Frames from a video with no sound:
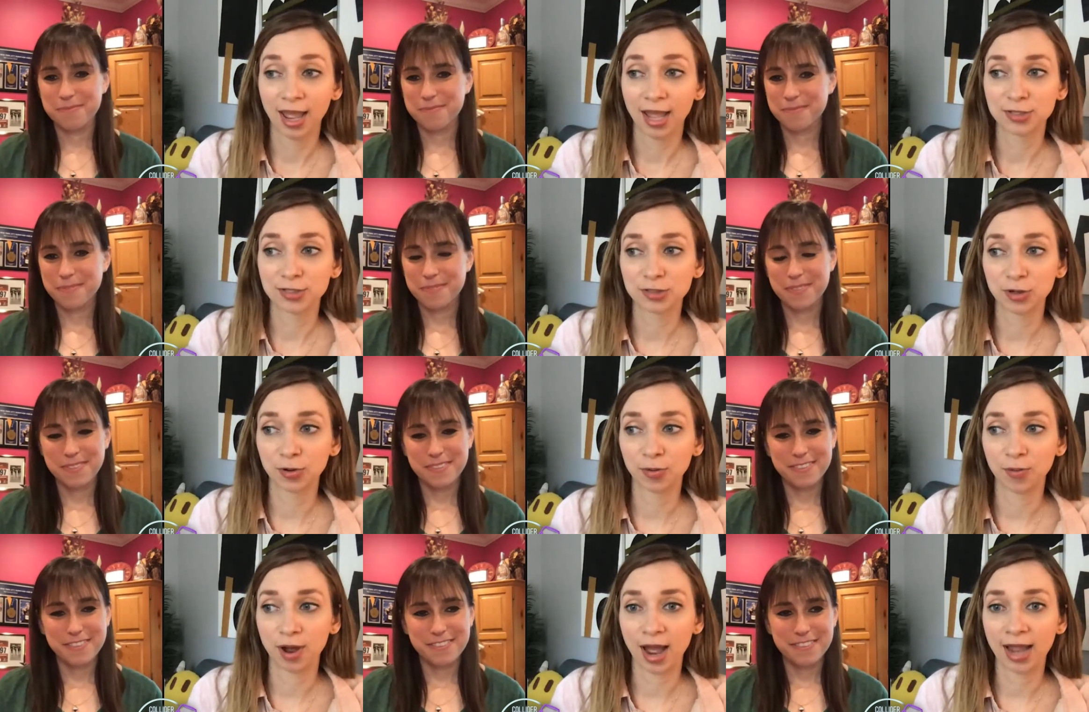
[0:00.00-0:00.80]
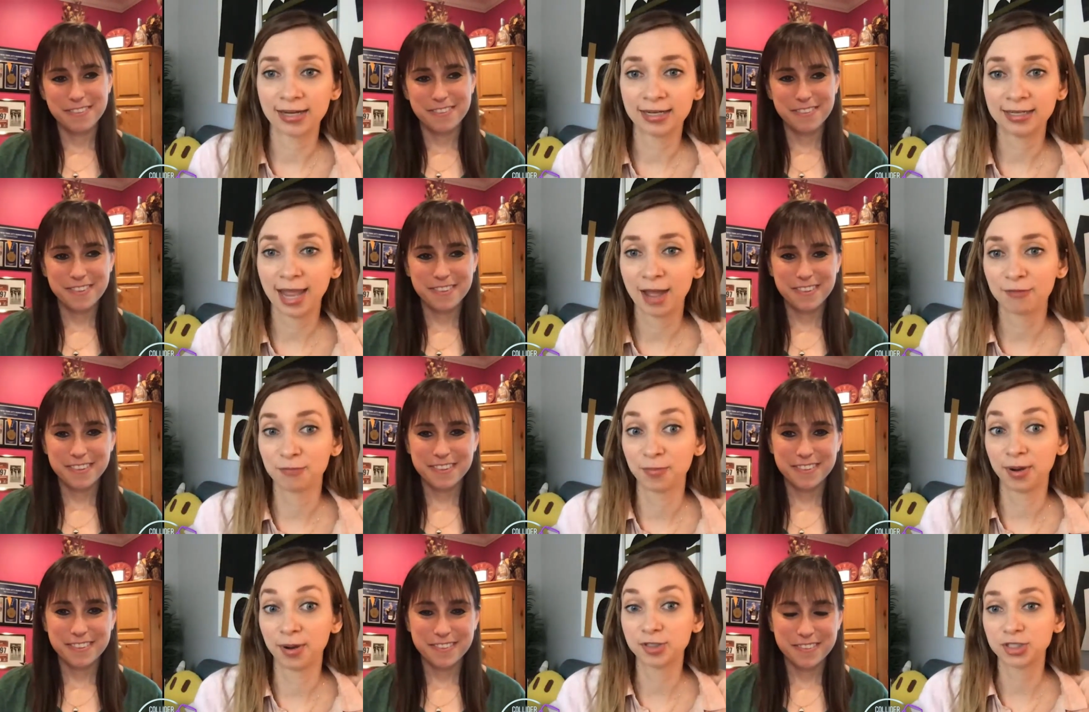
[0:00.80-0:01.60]
Speaker 1: And so I didn't have
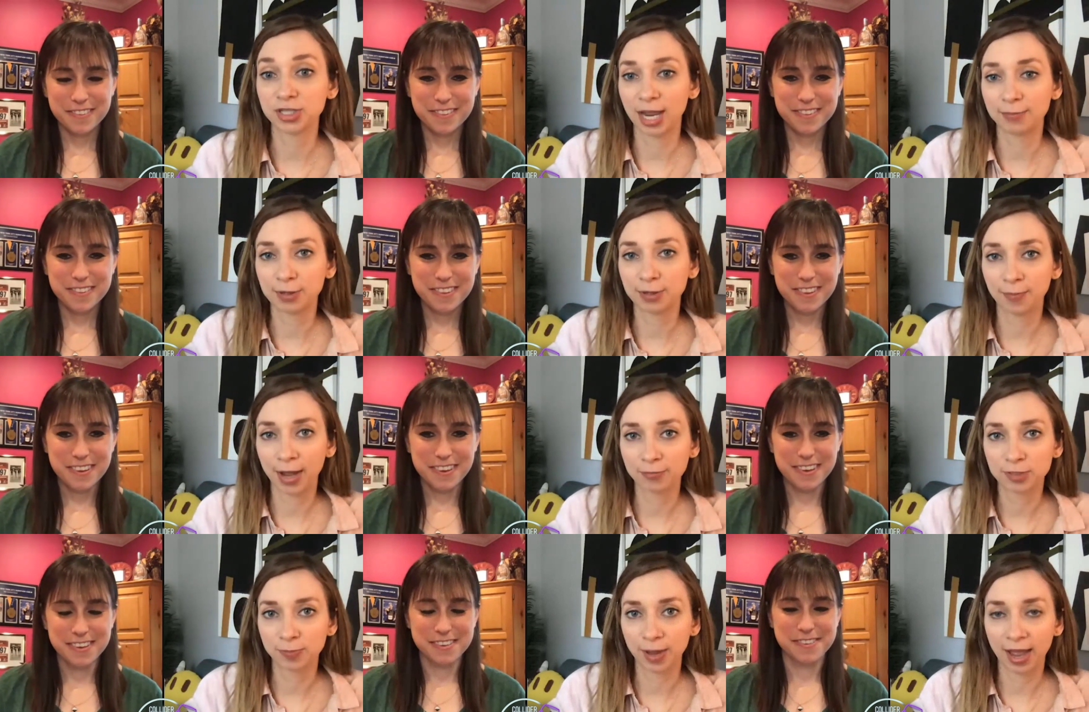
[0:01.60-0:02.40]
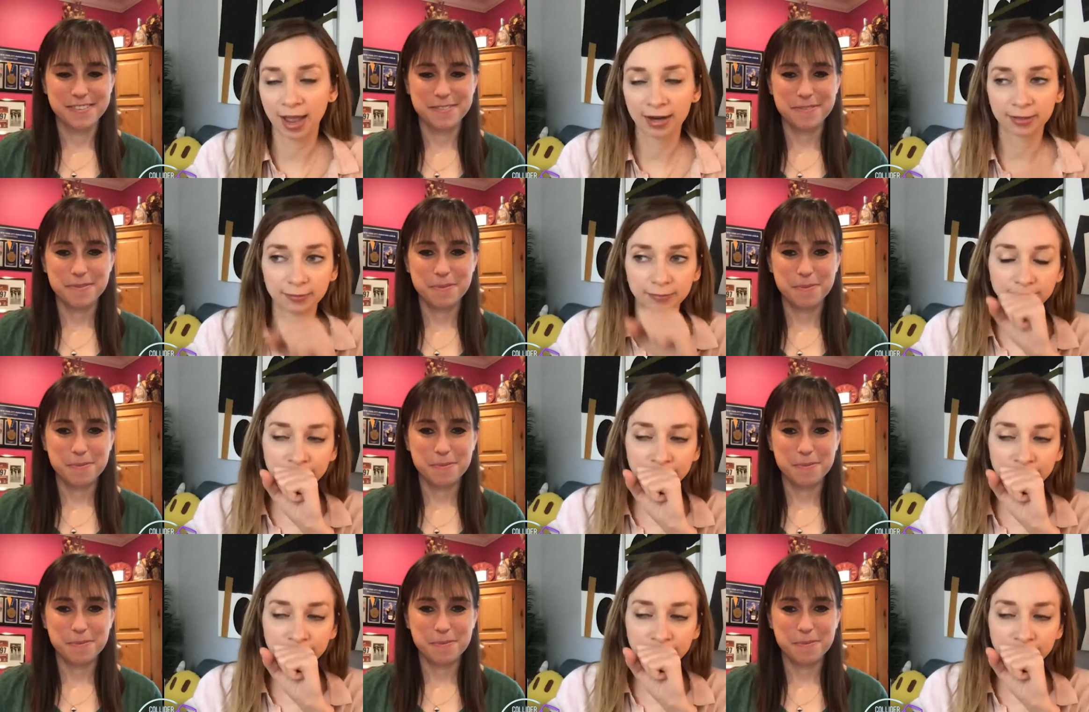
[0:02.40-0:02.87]
much time to bounce back